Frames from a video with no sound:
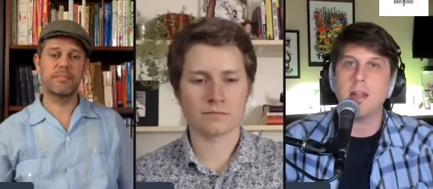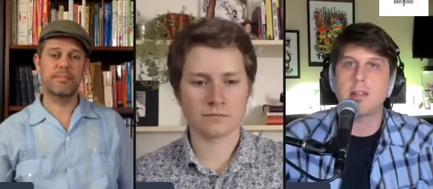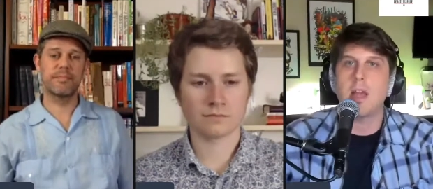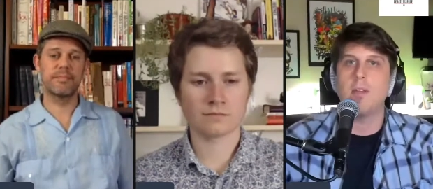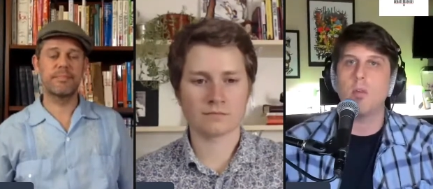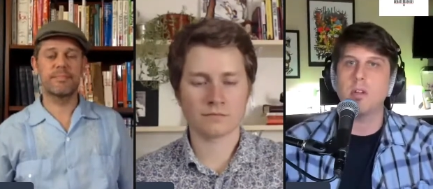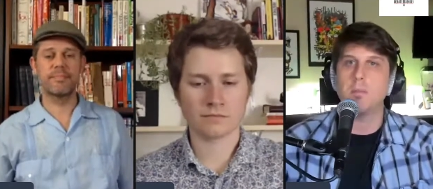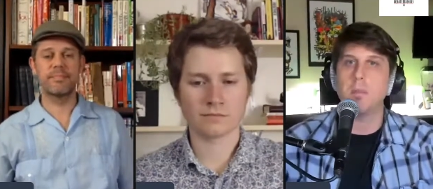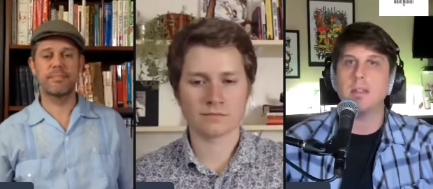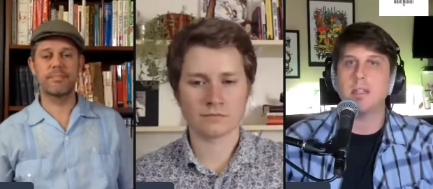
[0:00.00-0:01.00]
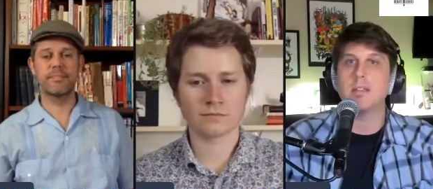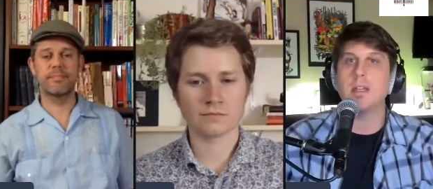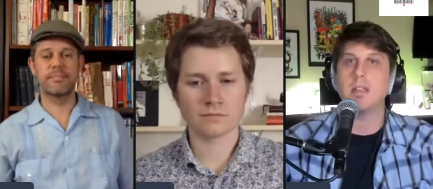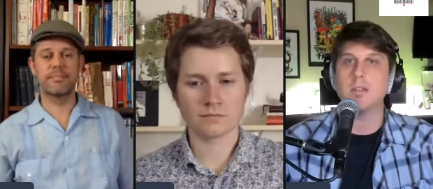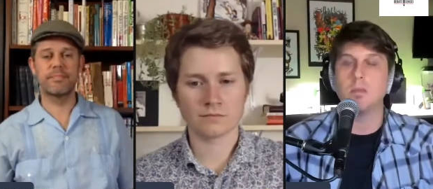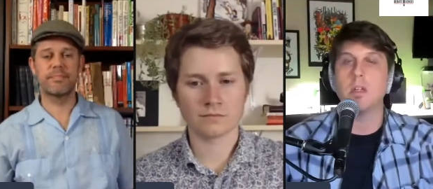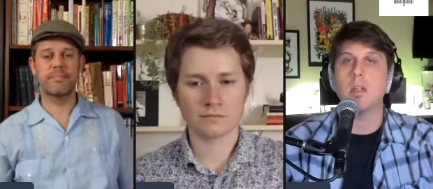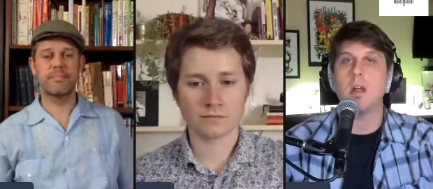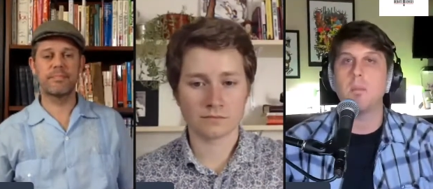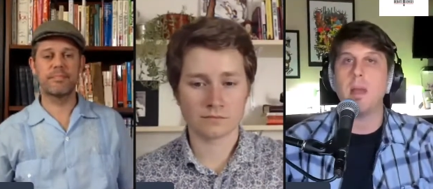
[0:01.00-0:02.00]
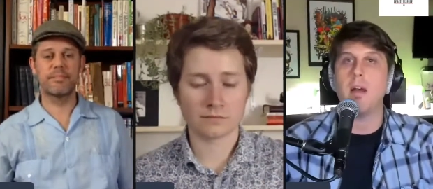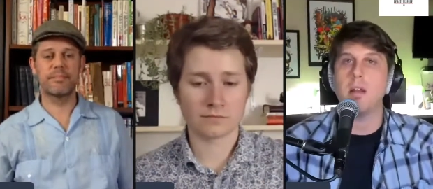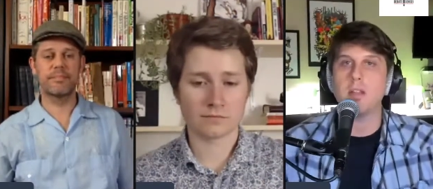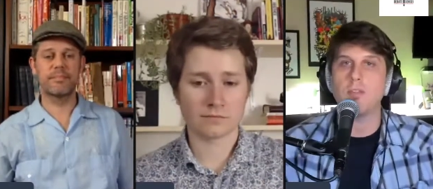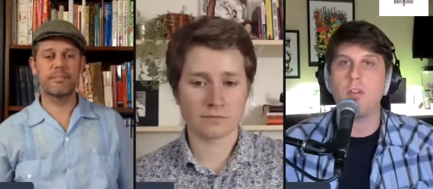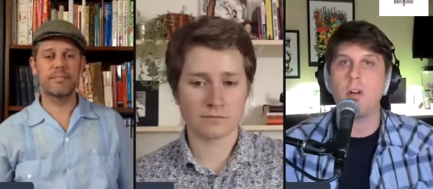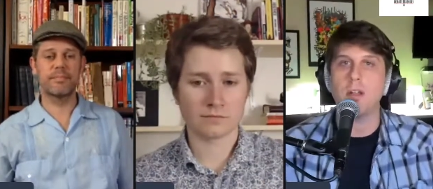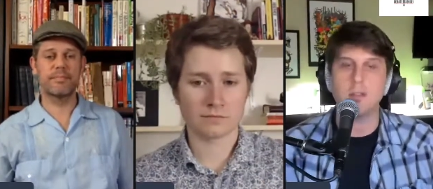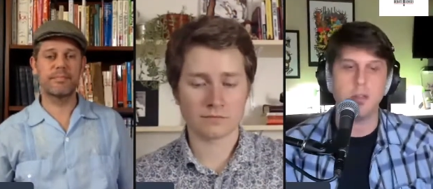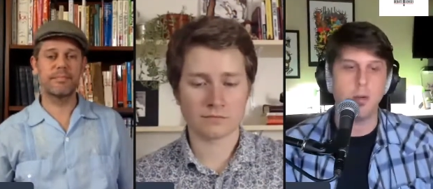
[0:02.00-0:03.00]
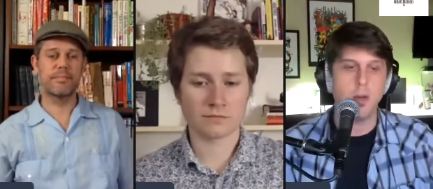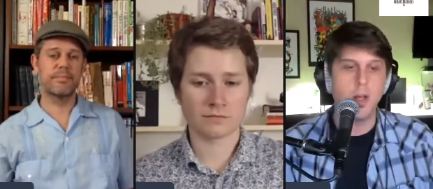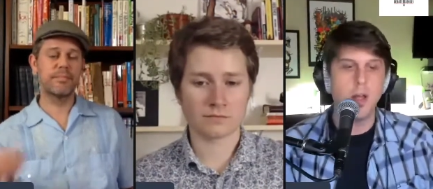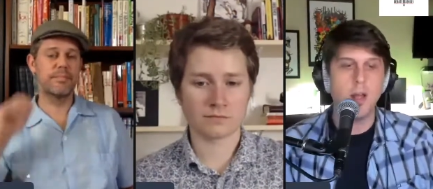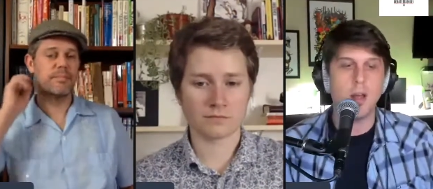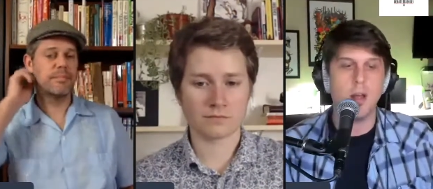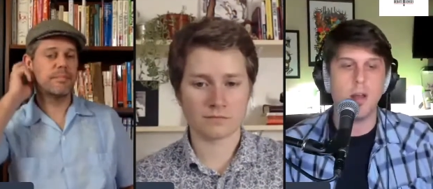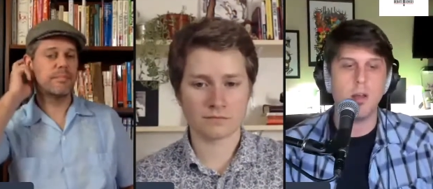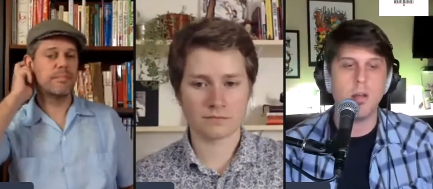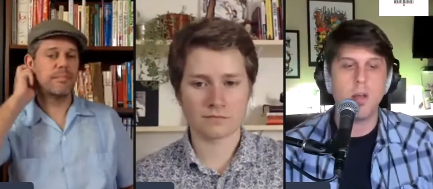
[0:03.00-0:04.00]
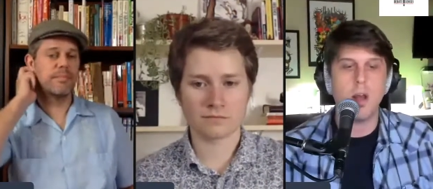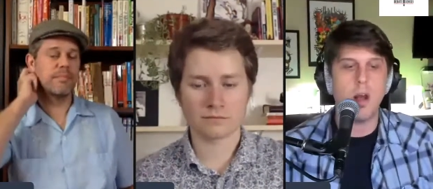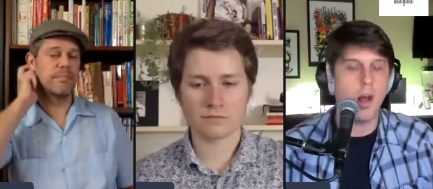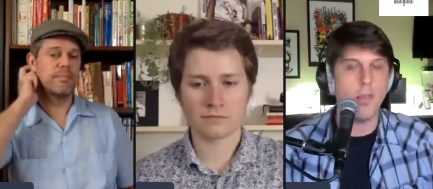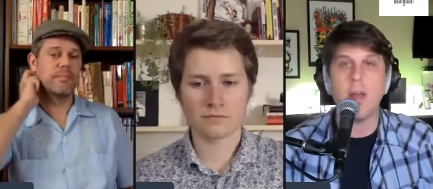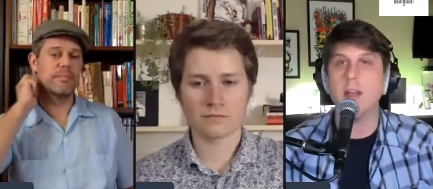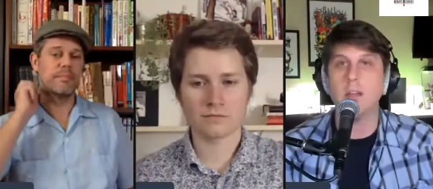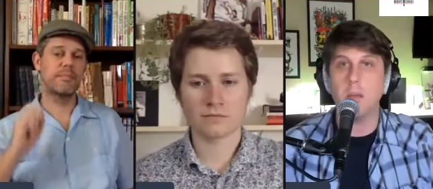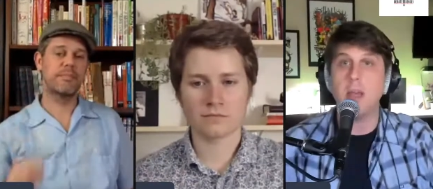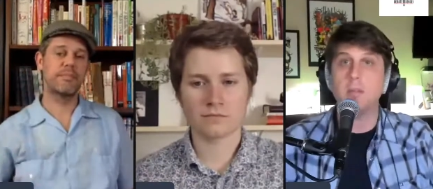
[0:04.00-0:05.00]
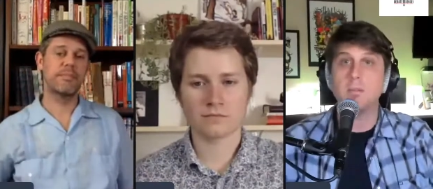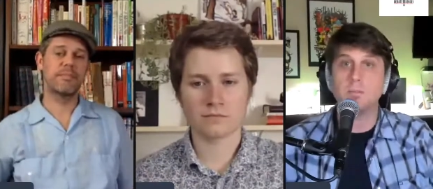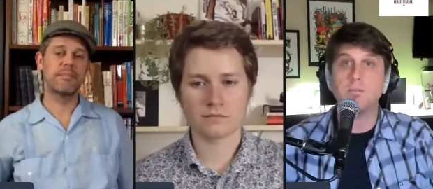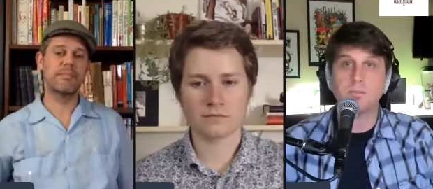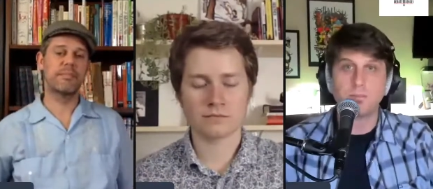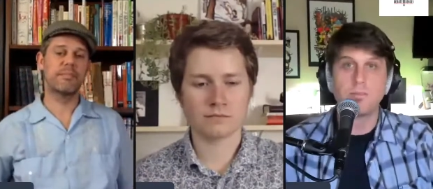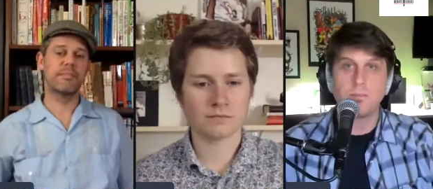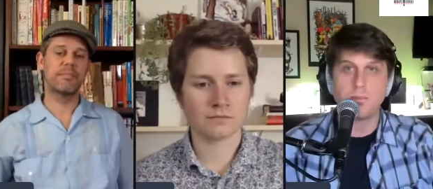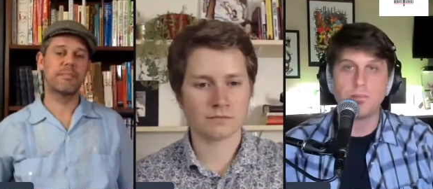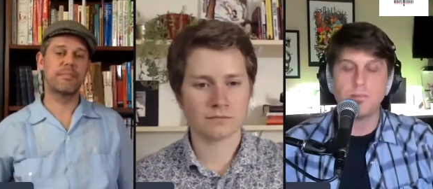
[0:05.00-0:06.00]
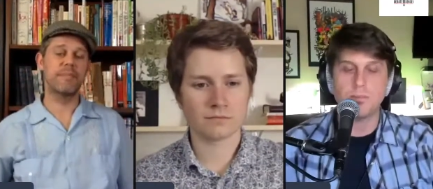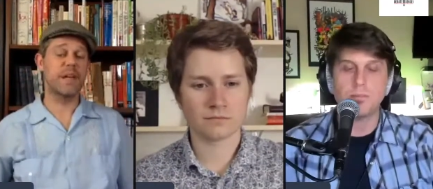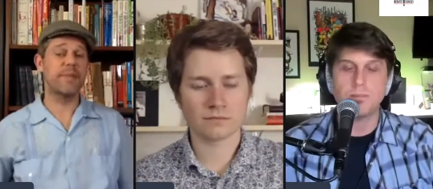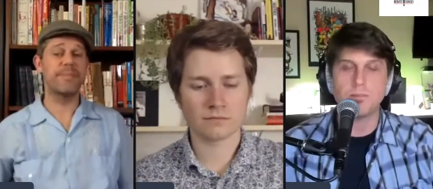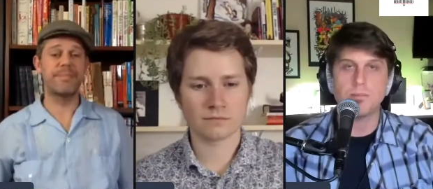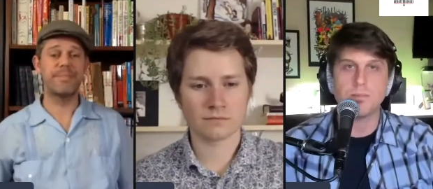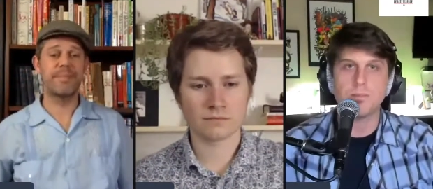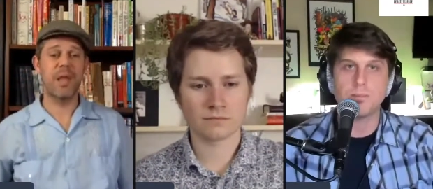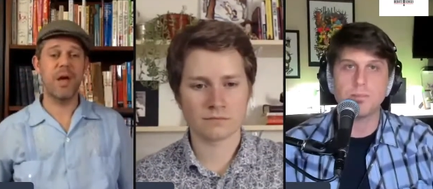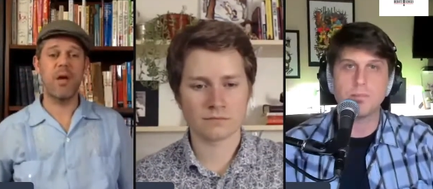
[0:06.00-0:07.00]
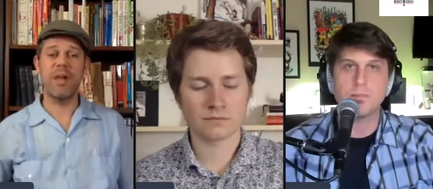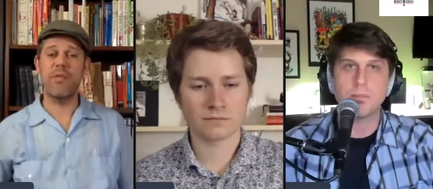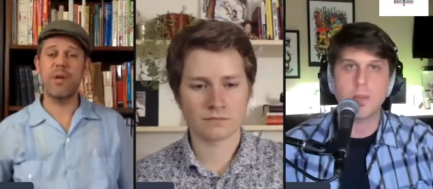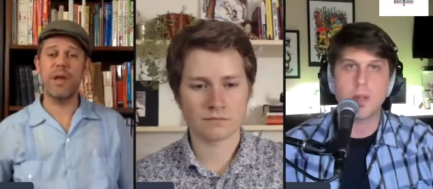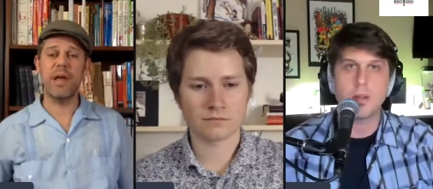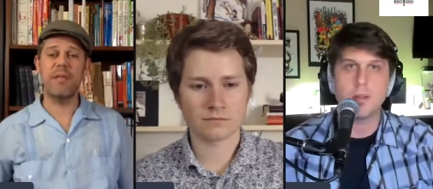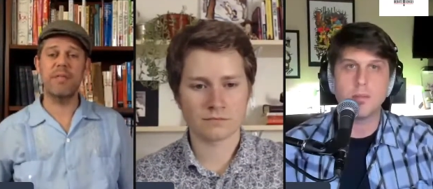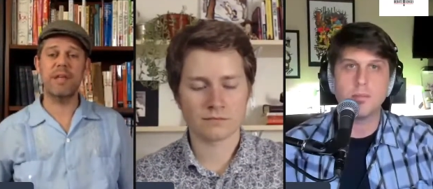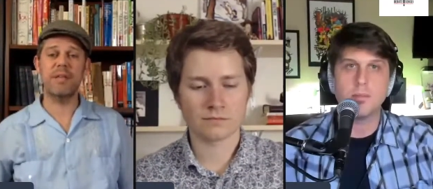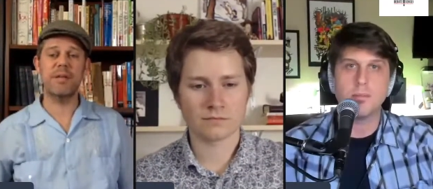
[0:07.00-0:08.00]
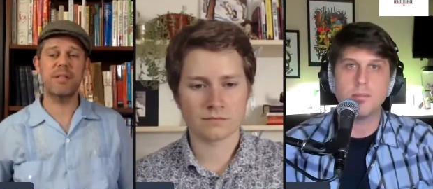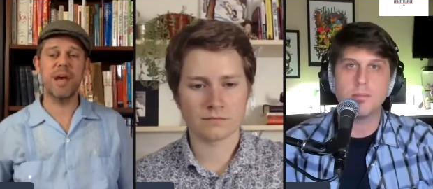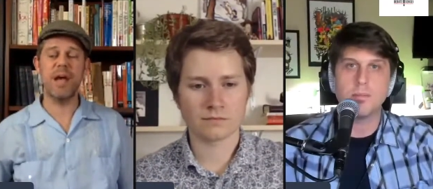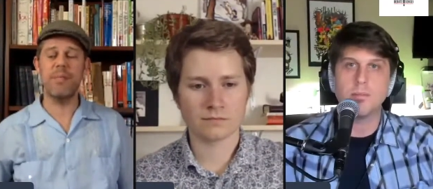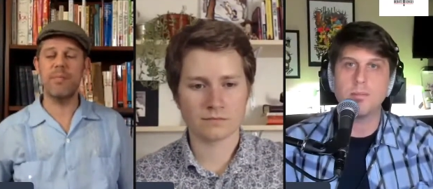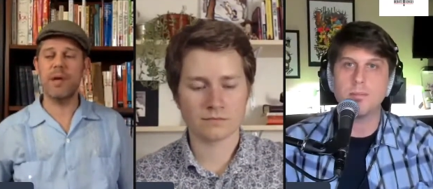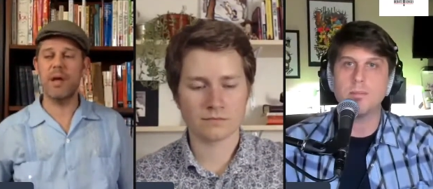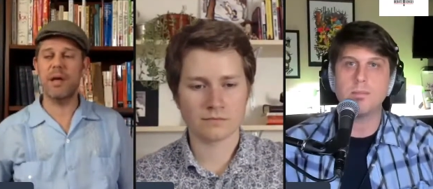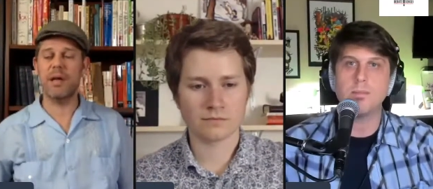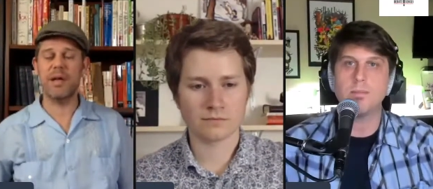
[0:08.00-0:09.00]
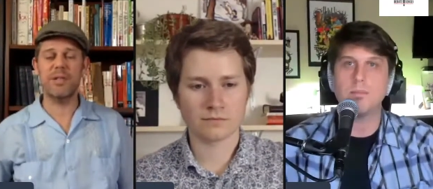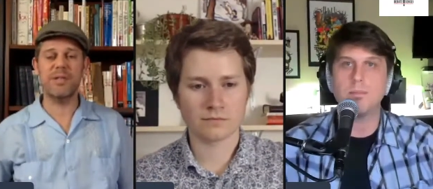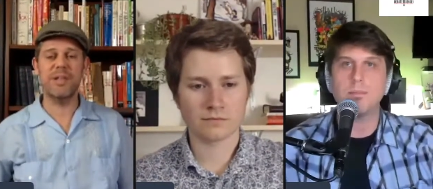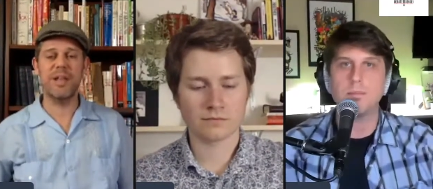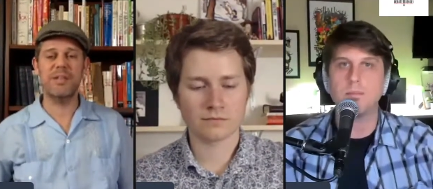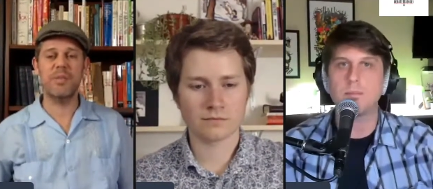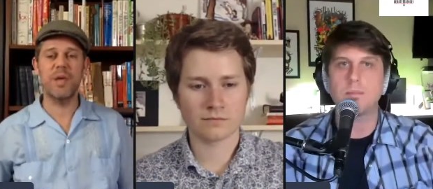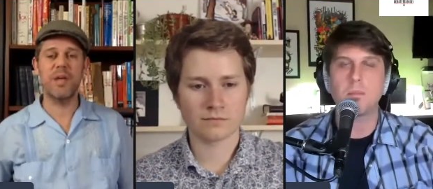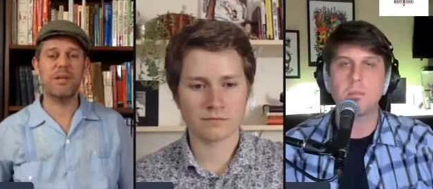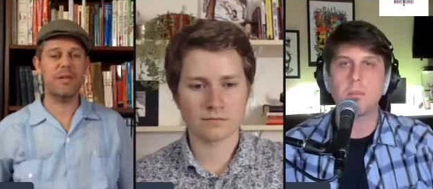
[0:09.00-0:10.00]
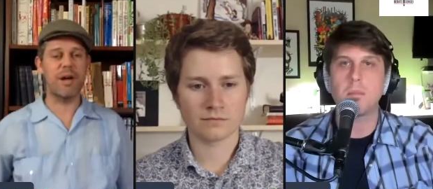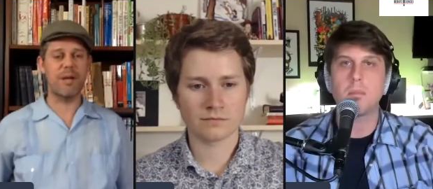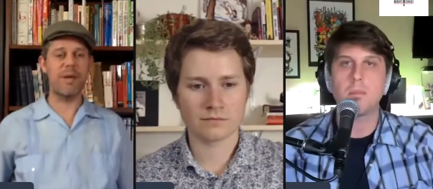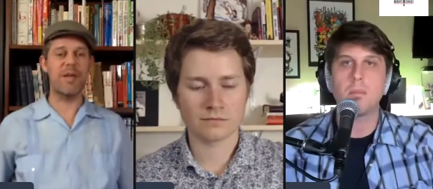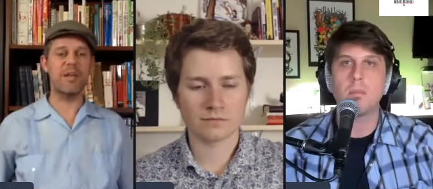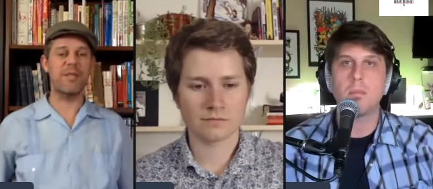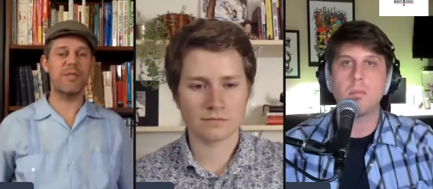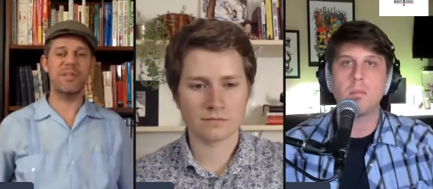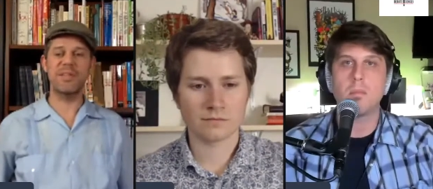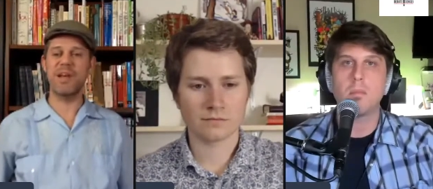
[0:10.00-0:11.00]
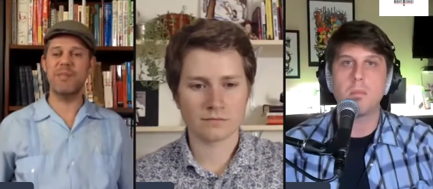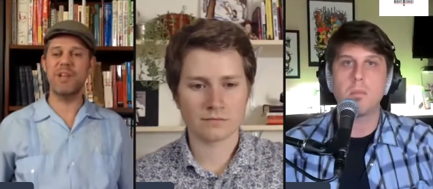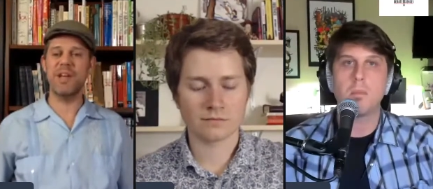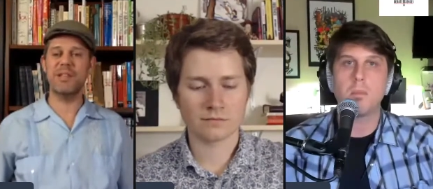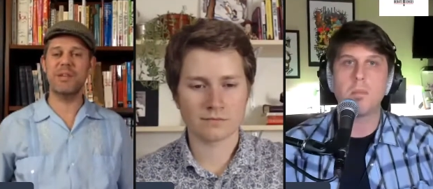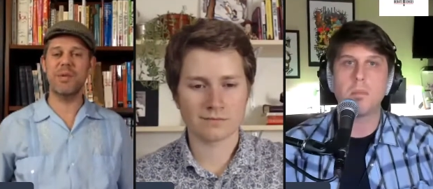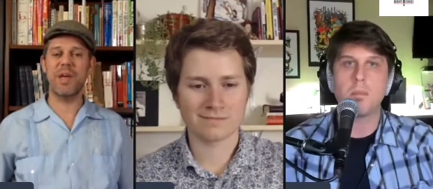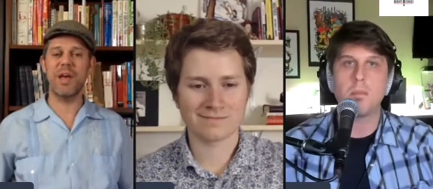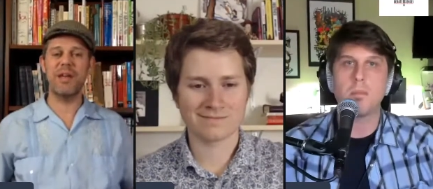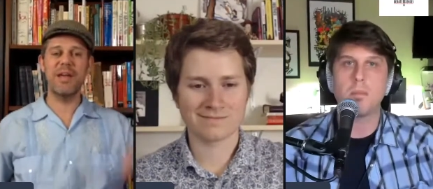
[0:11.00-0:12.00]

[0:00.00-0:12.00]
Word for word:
Speaker 1: kind of what Debate Sensei is really all about as far as, you know, uh, online debate.
Speaker 2: Yeah. All right, everyone. Hey, that's our time. Uh, catch us next week. Talk about a different subject. Okay.